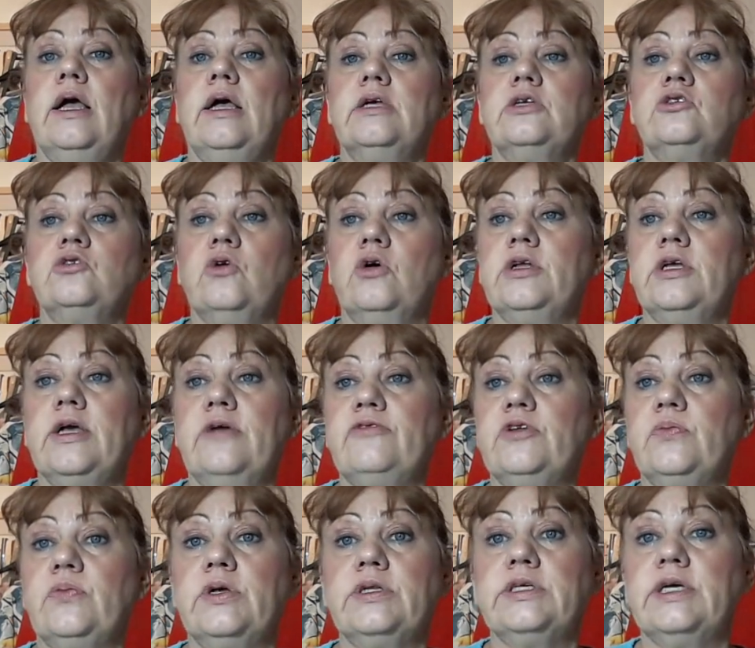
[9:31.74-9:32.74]
Sorry
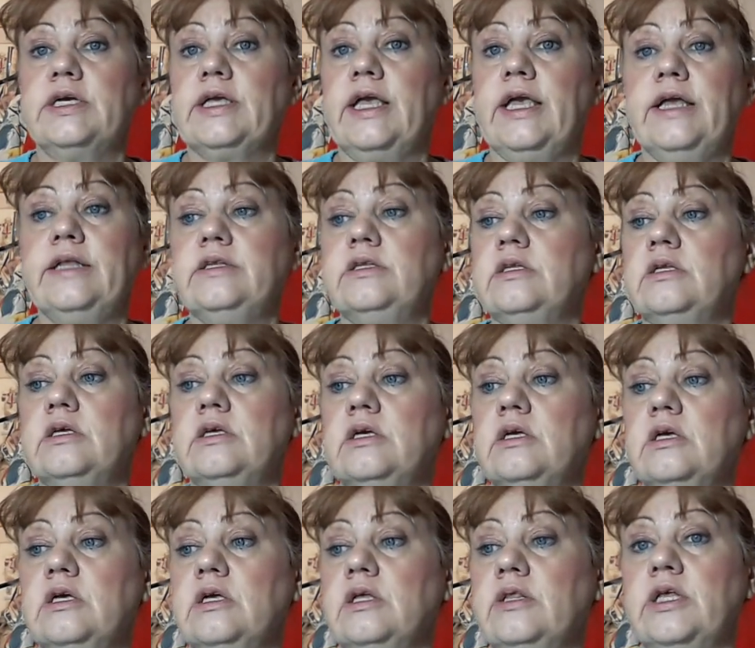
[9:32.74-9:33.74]
everybody again,
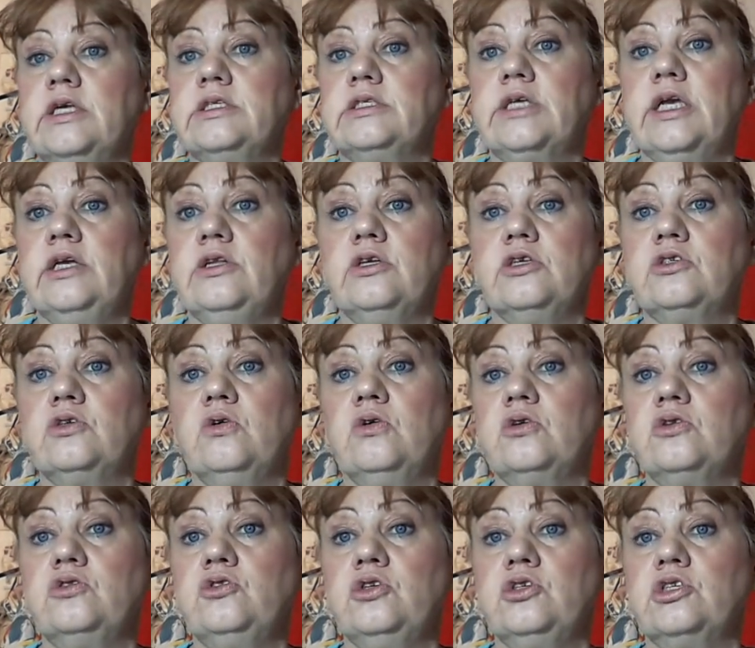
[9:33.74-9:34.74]
this dinosaur
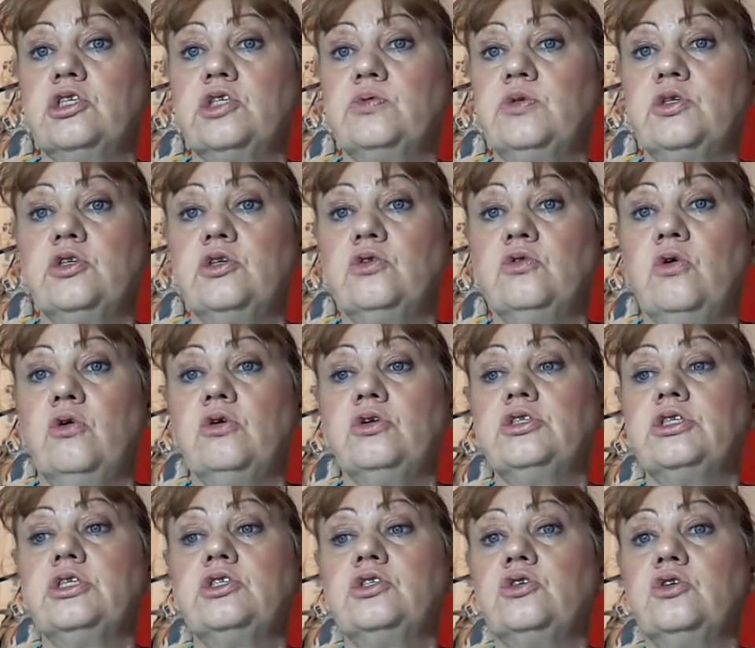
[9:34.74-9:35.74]
is useless with
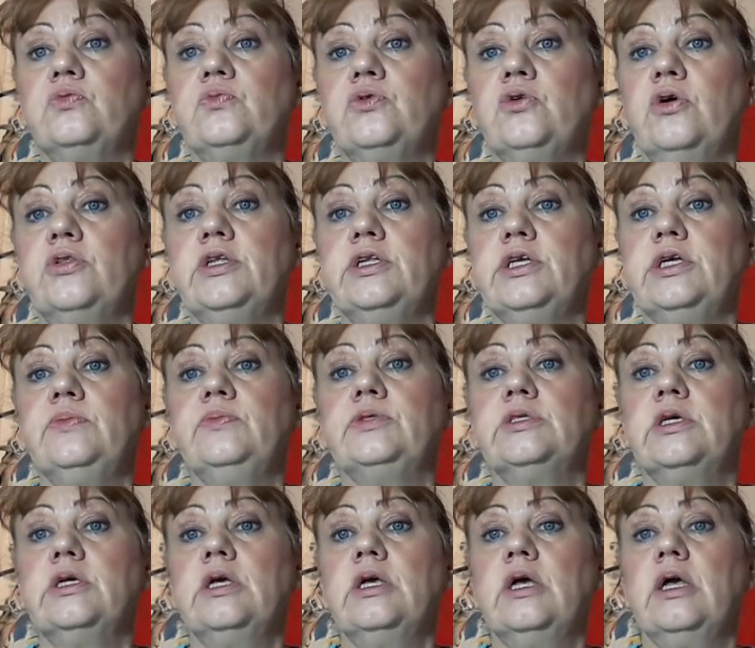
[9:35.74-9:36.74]
technology, so it'll be all the
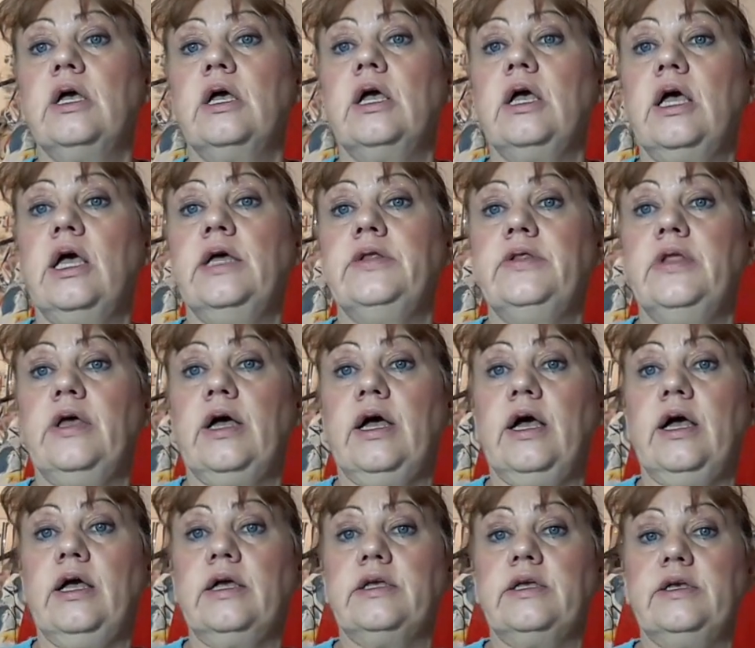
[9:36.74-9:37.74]
names in the
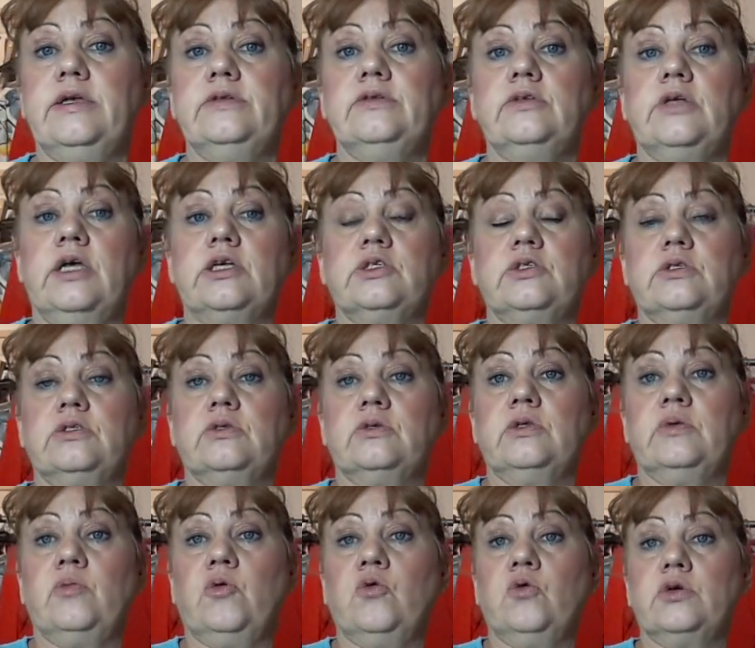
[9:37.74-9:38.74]
hat again. That's
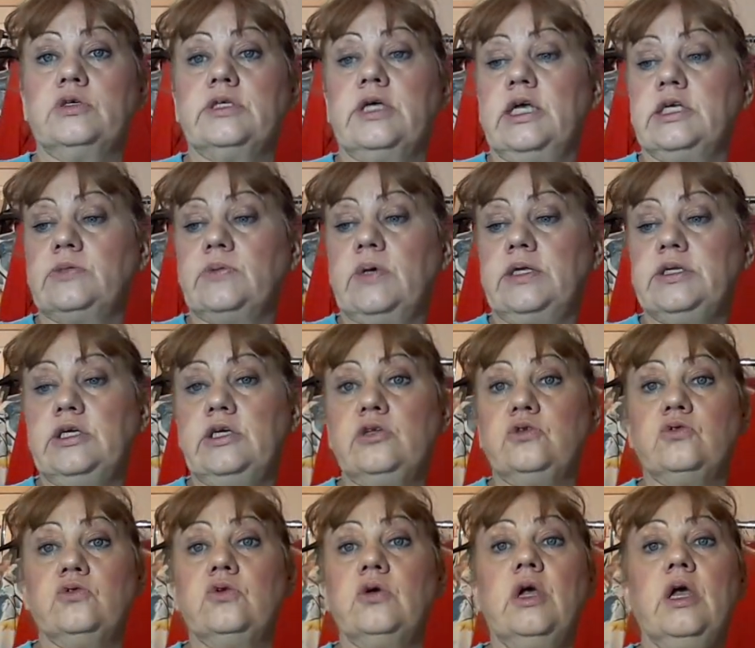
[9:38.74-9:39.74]
the box, that's what I need
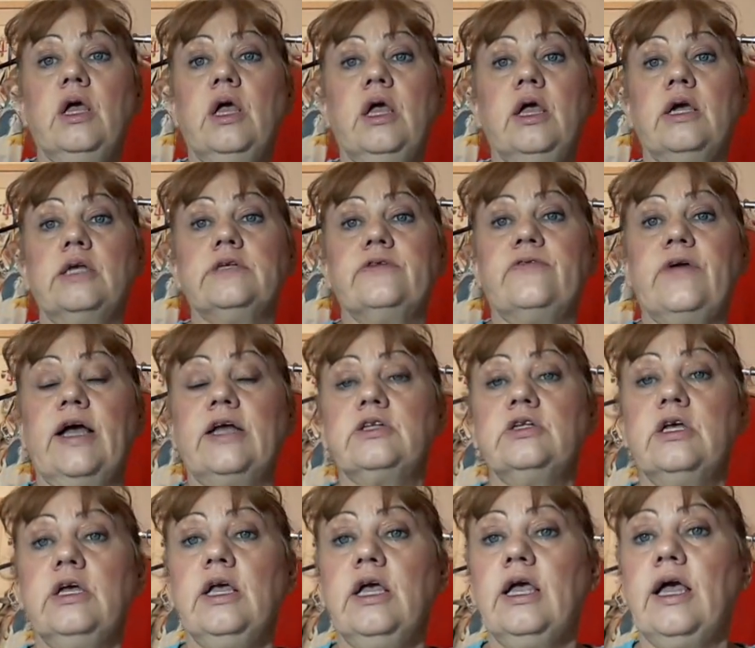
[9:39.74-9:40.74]
to do. Because if I
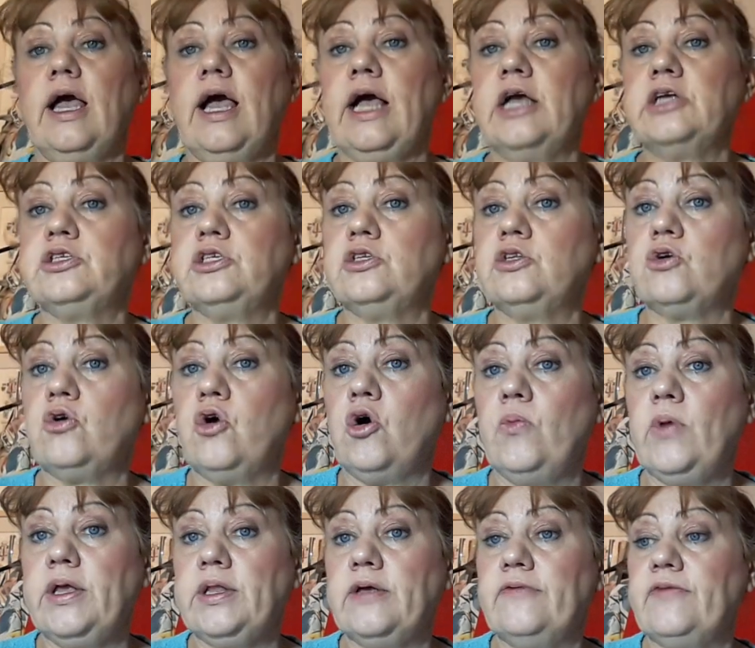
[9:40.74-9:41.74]
ask you to
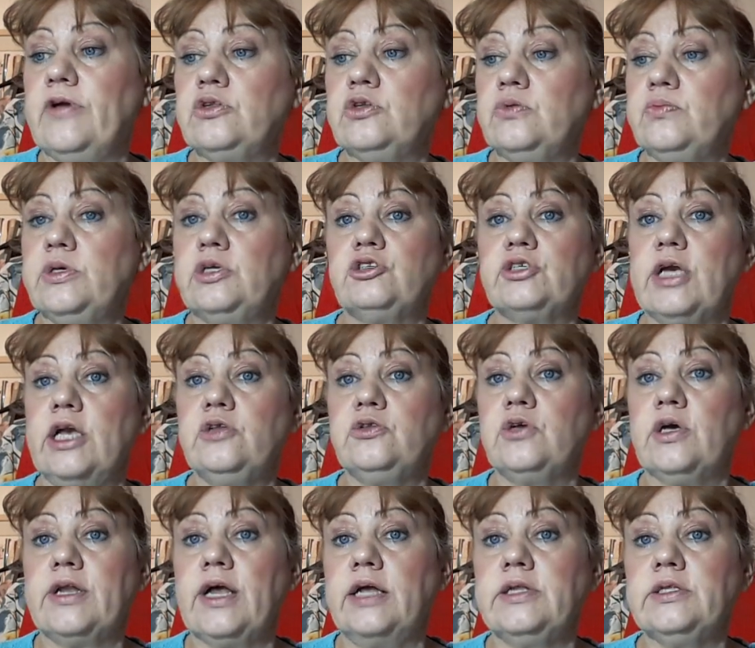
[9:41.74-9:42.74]
comment in a video, me try to
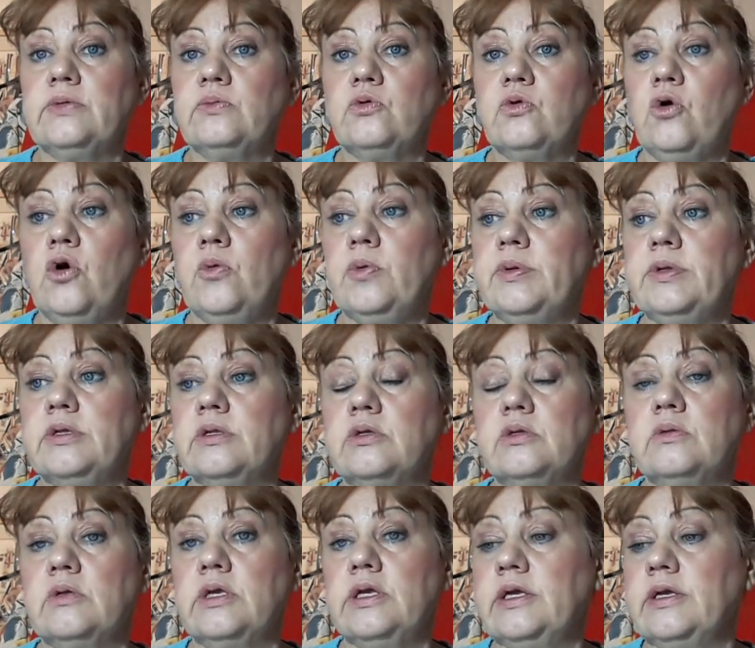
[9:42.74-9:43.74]
do a random comment,
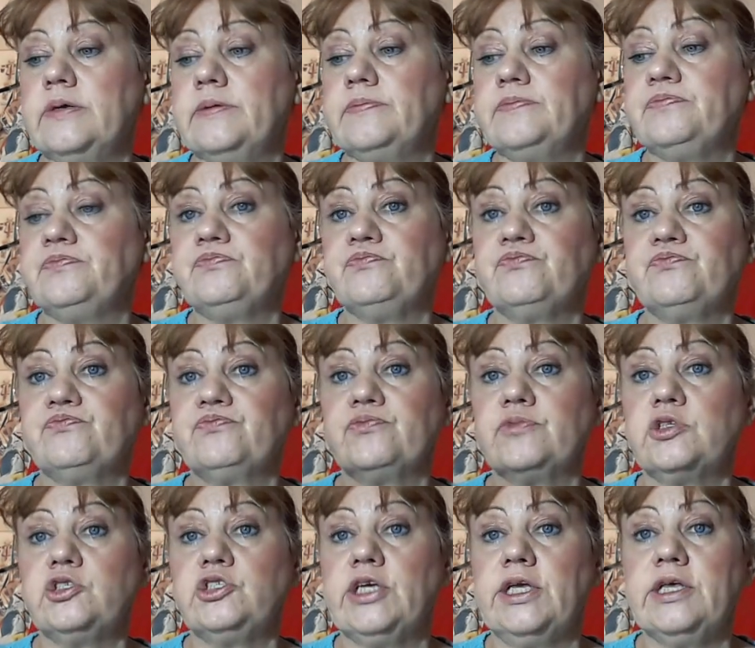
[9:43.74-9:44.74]

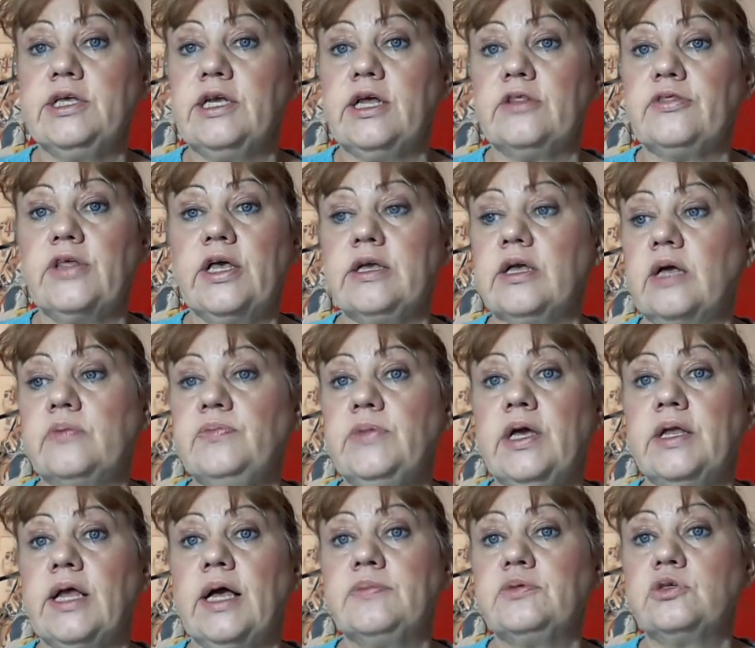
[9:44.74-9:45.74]
generate a thing, I'd make
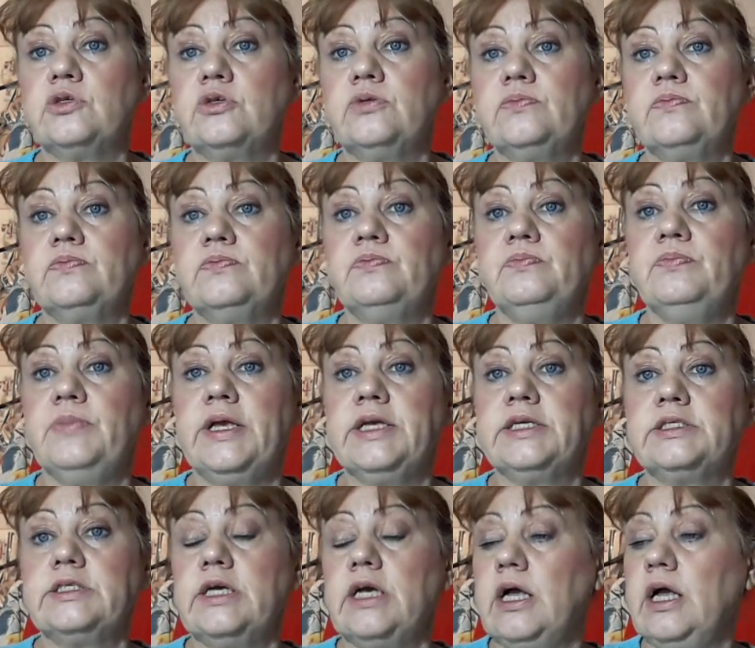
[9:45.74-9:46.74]
an absolute
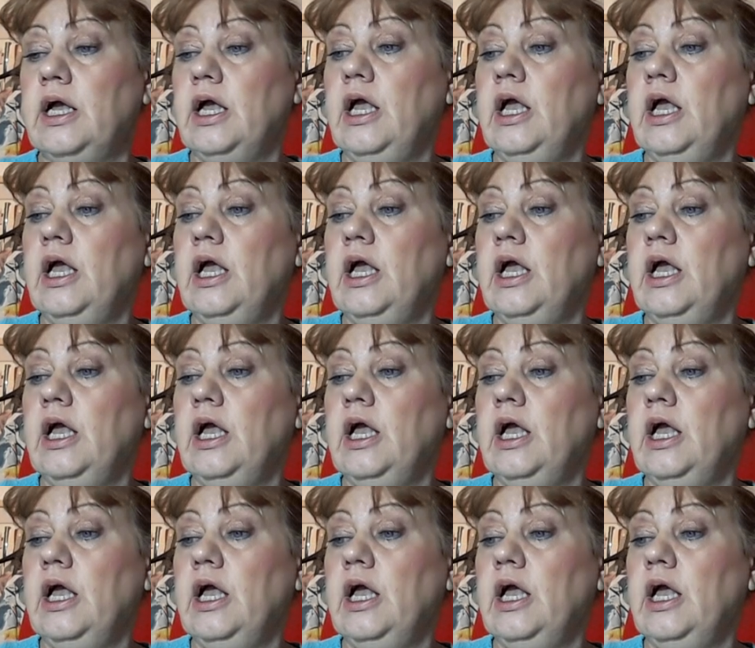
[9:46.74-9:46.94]
mess of it.